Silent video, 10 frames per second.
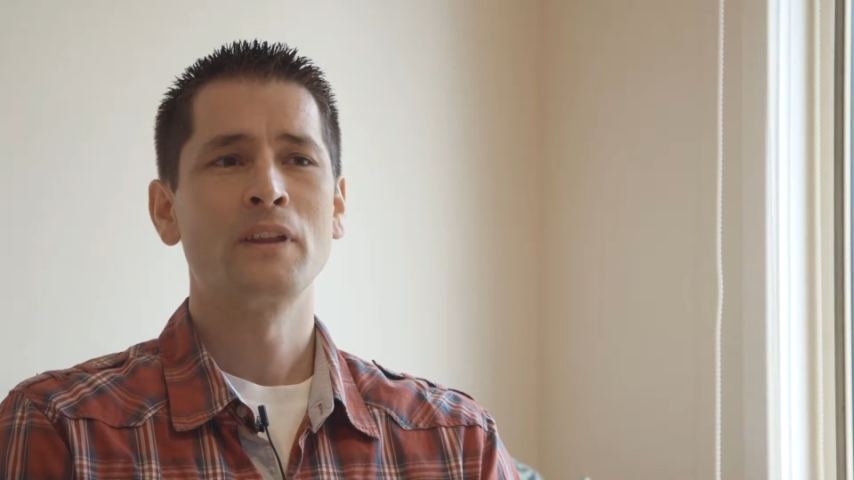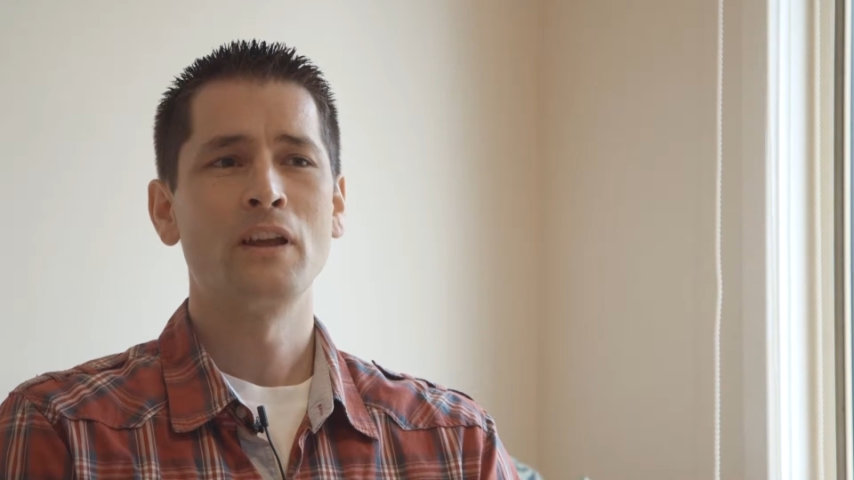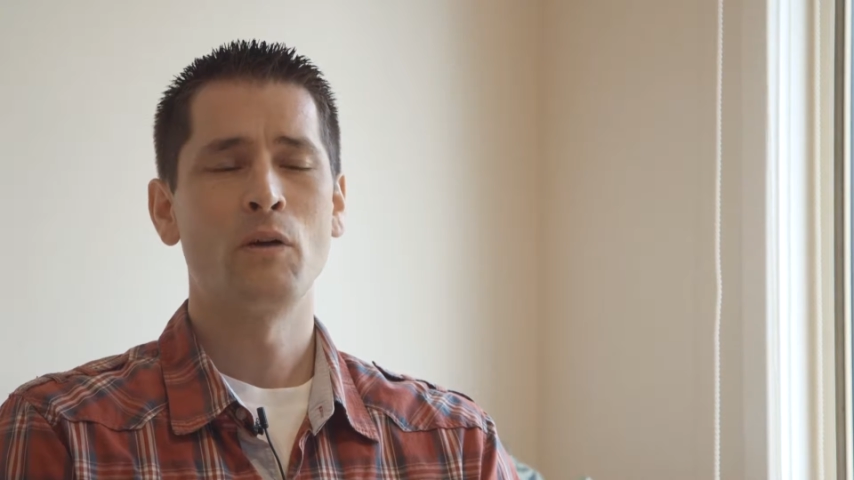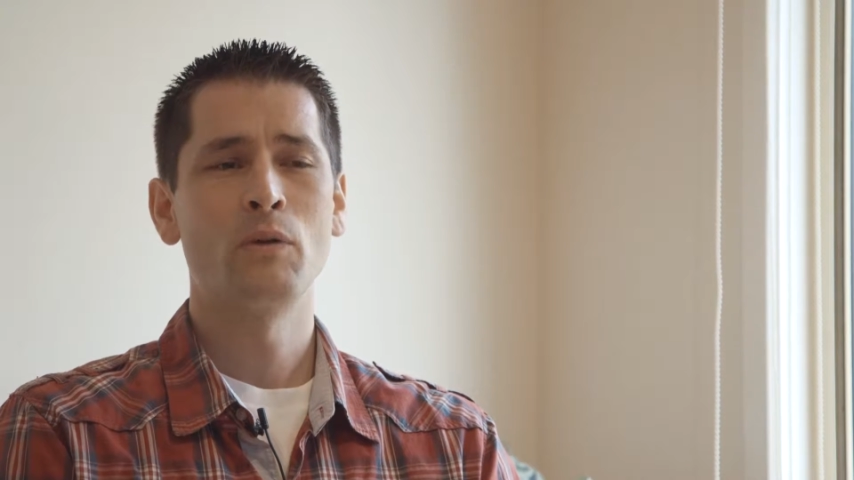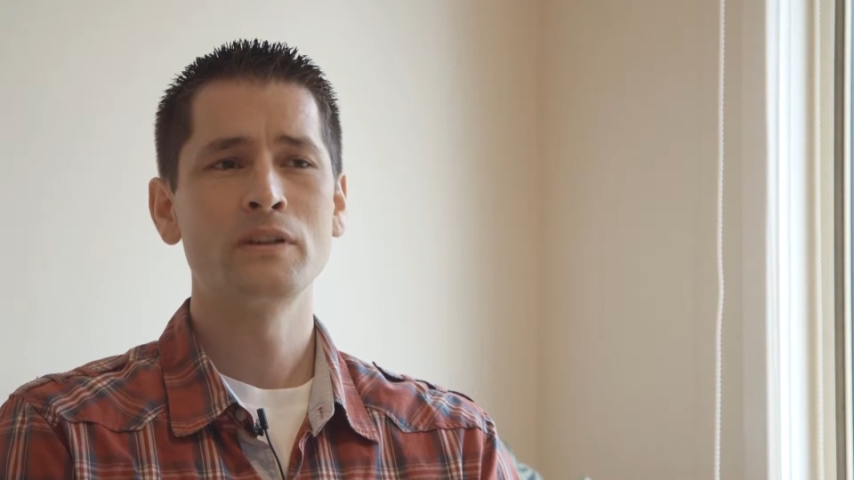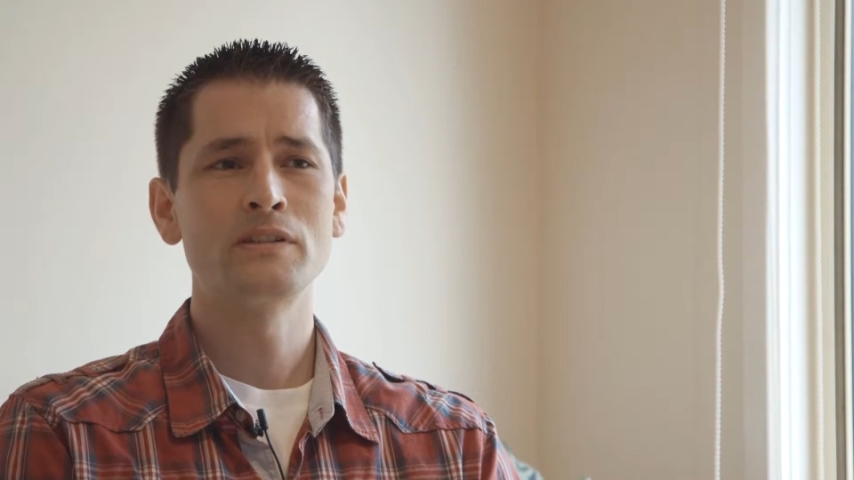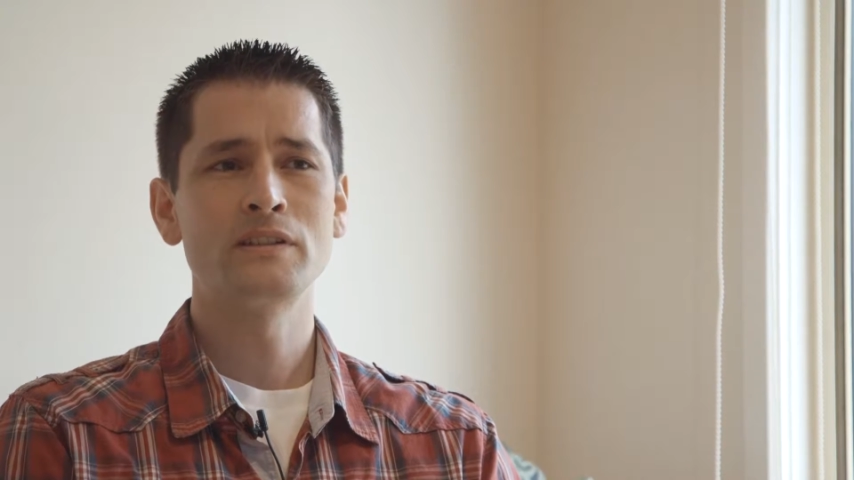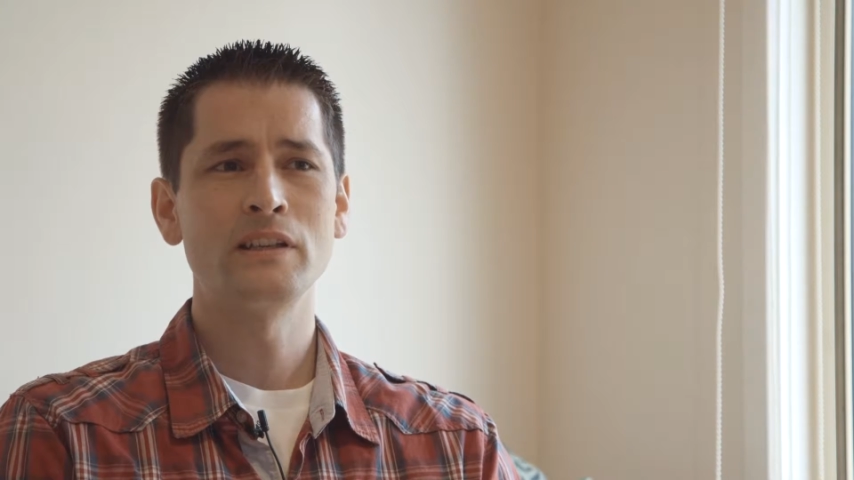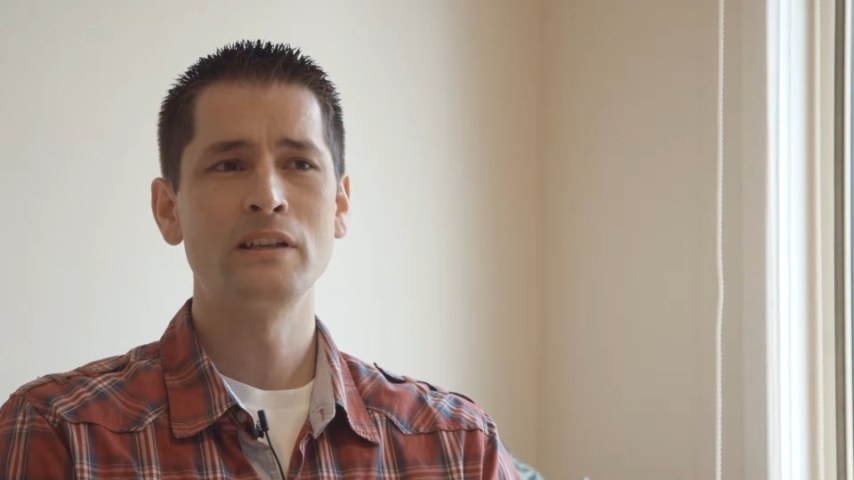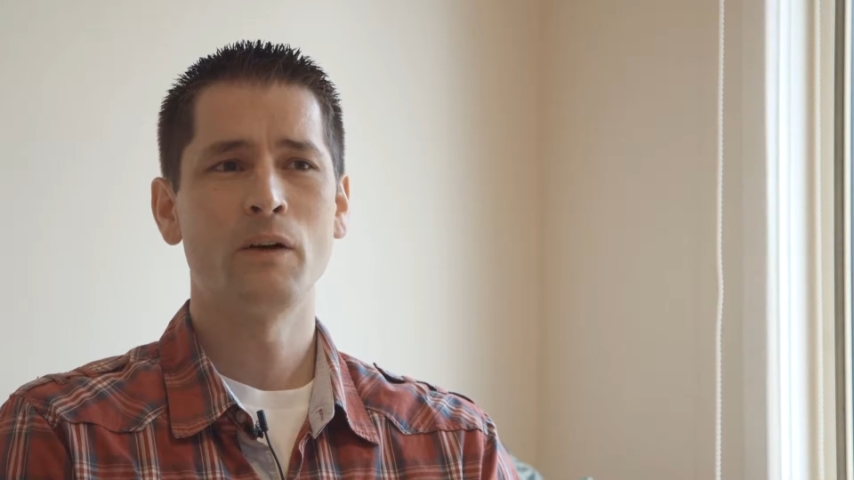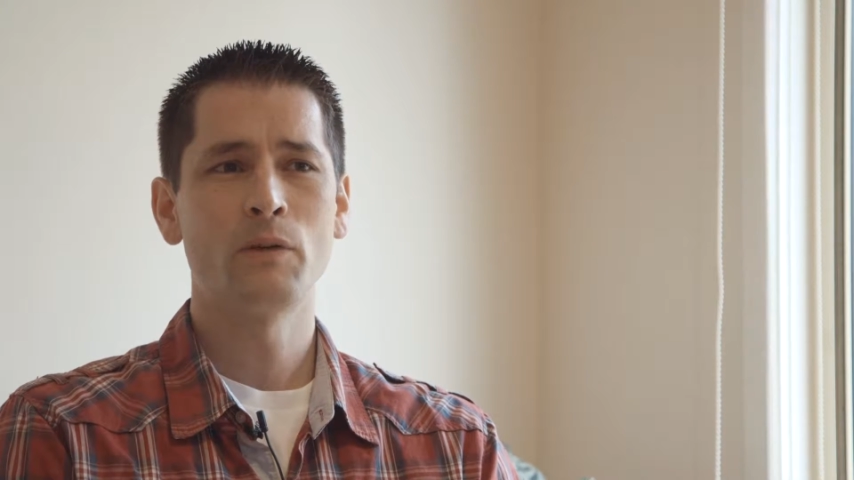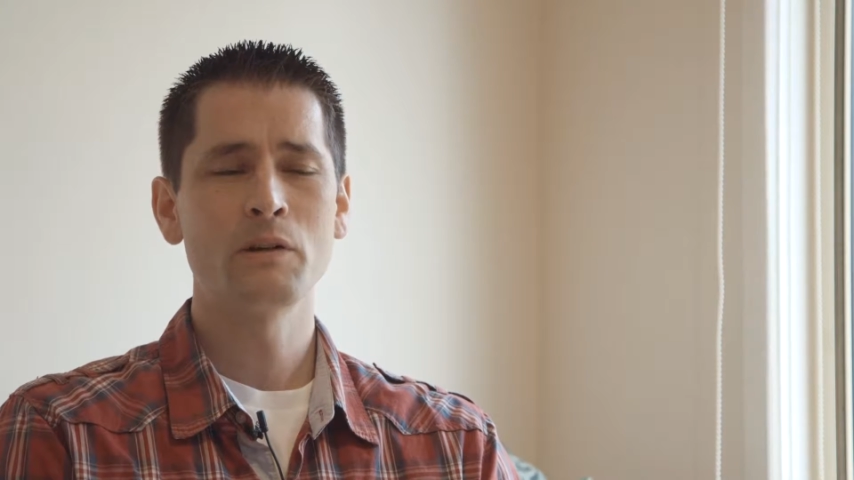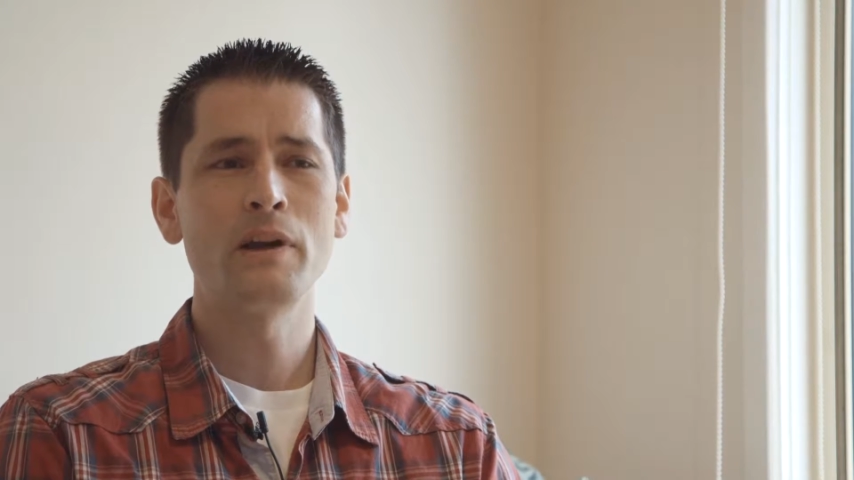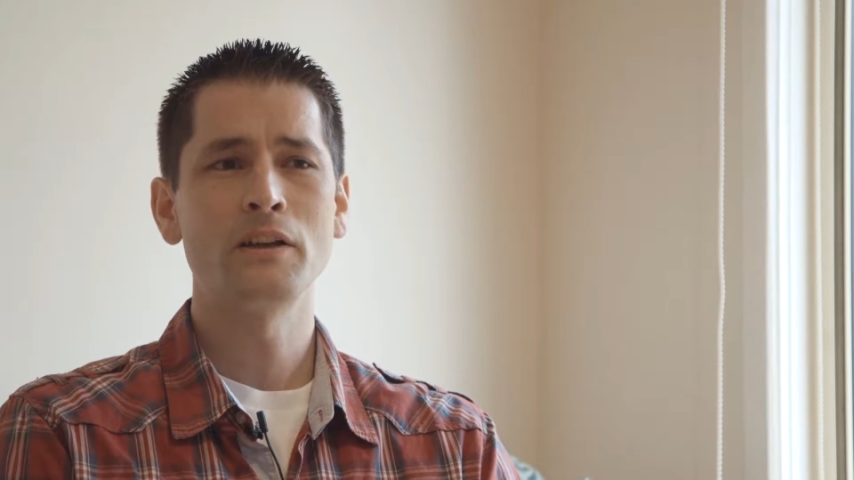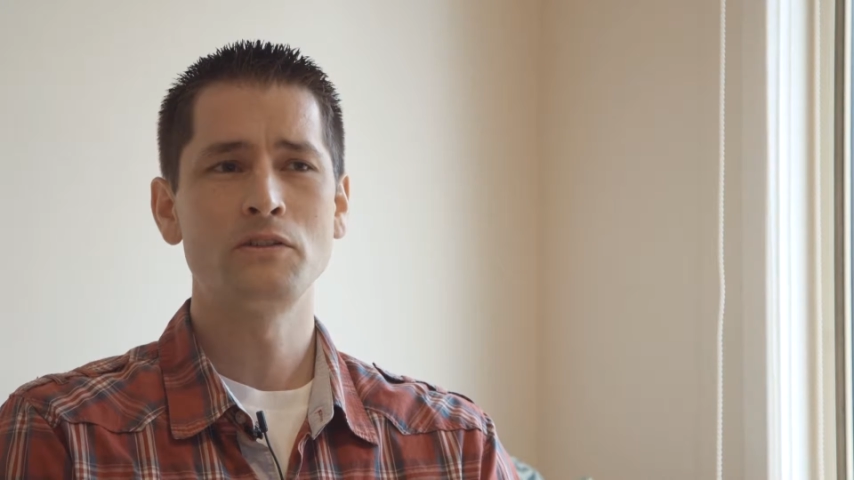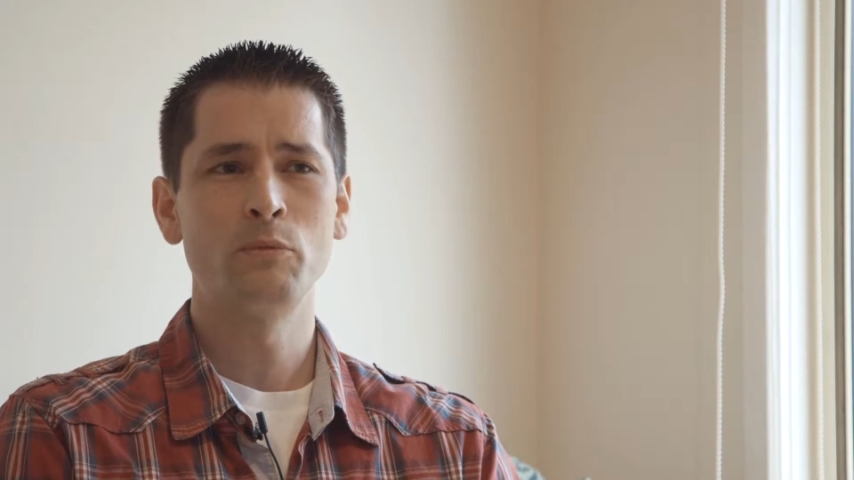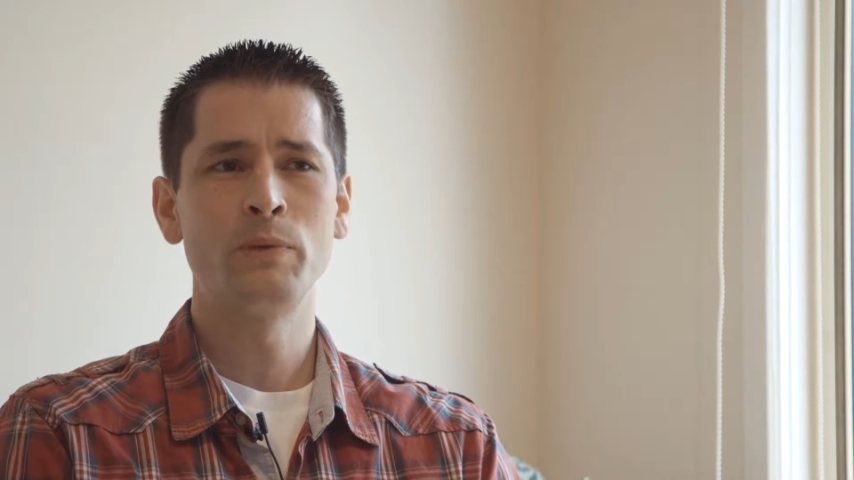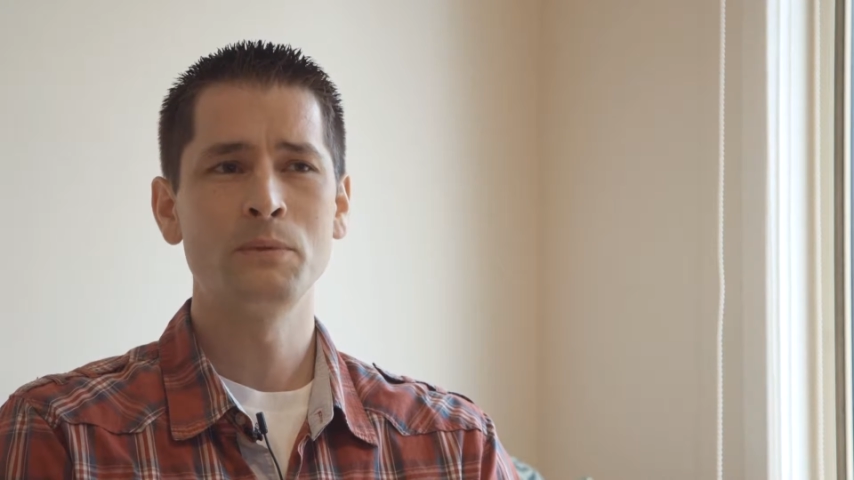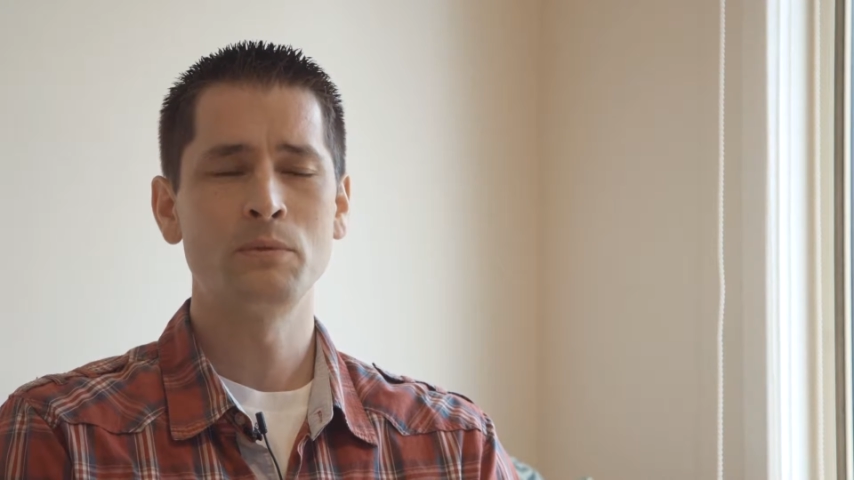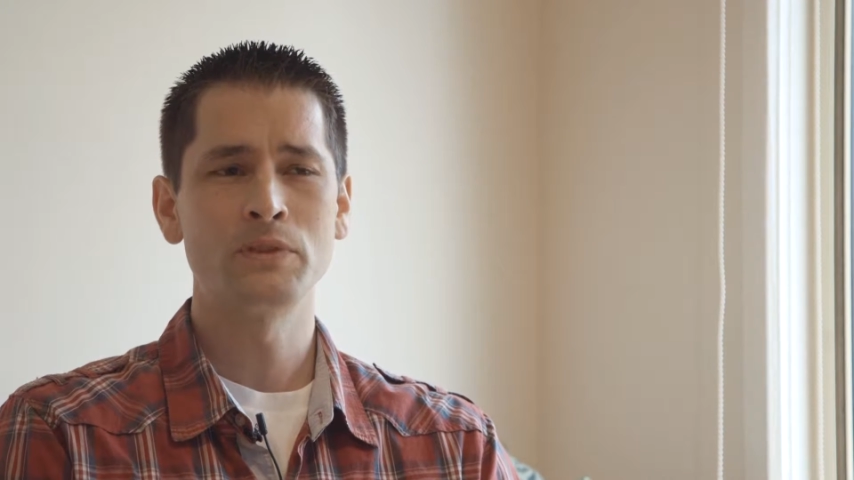I want to make sure
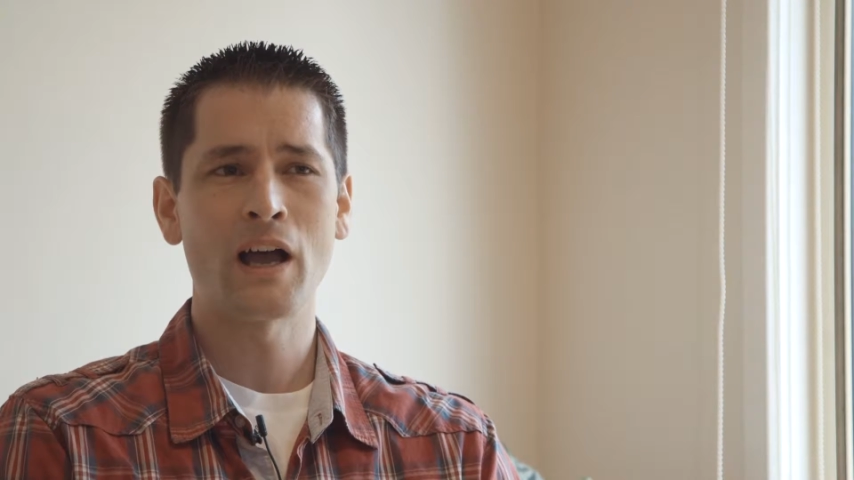people's